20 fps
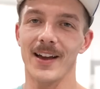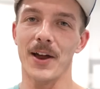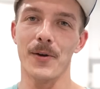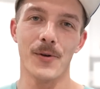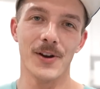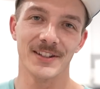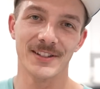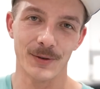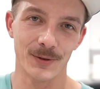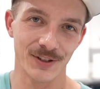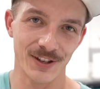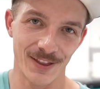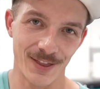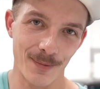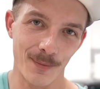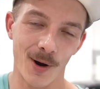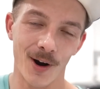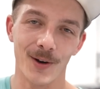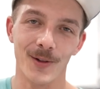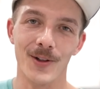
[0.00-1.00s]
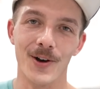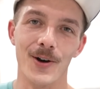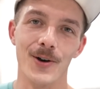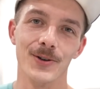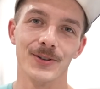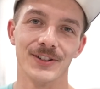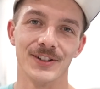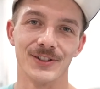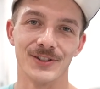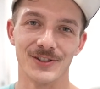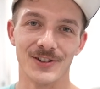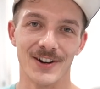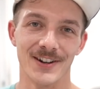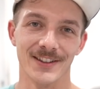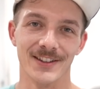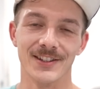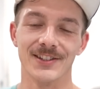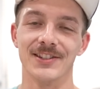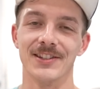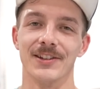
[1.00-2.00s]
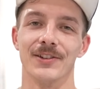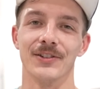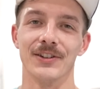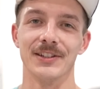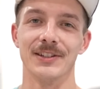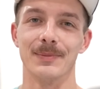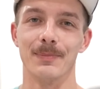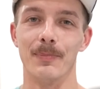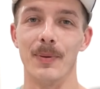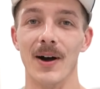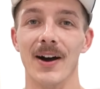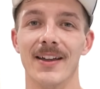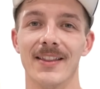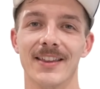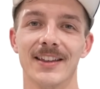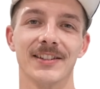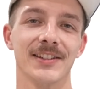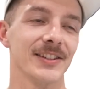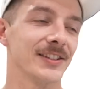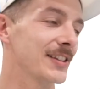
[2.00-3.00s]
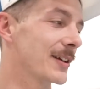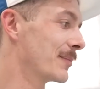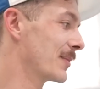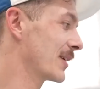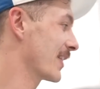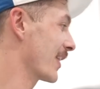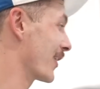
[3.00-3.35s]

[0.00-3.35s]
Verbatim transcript: I don't want to say we're setting the bar low to start the series, but this is something